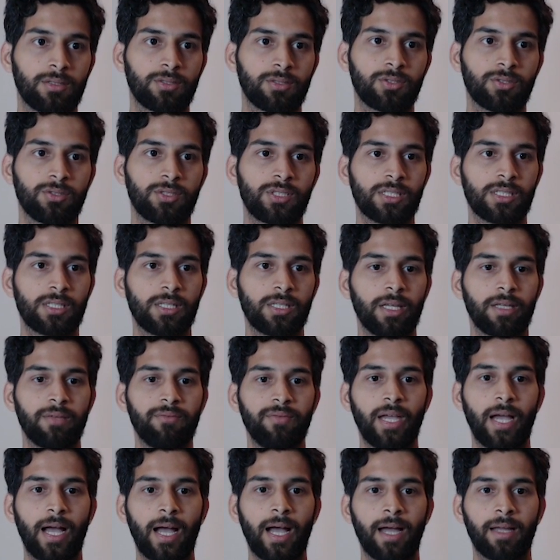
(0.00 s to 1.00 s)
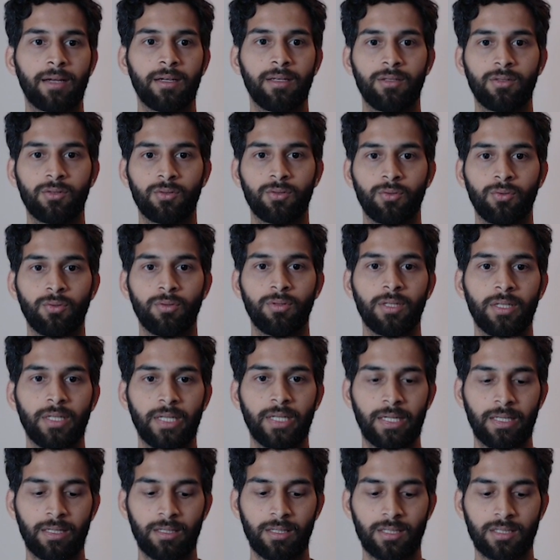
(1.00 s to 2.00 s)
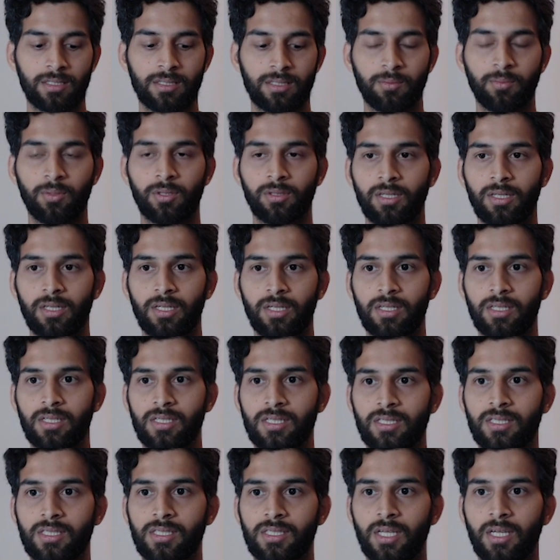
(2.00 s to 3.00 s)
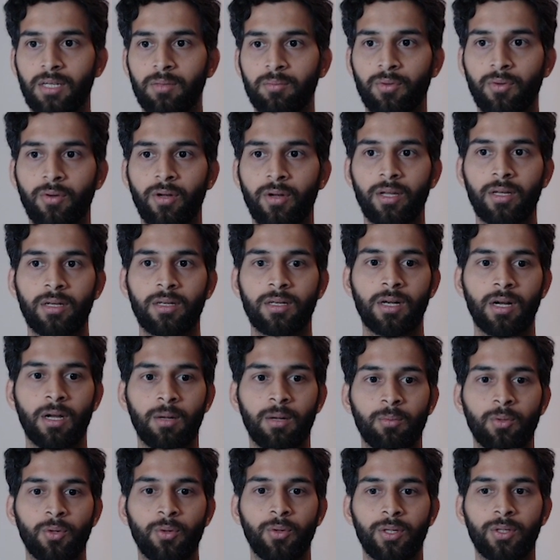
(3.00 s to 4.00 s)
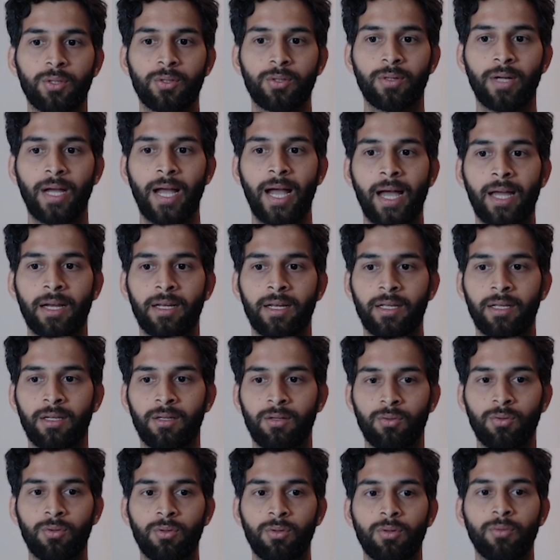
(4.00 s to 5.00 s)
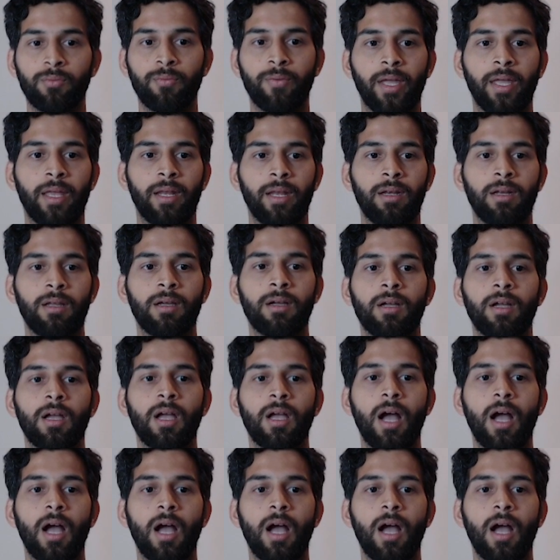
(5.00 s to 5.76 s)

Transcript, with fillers: So just like we added role in custom authentication state provider, I'm going to add a role when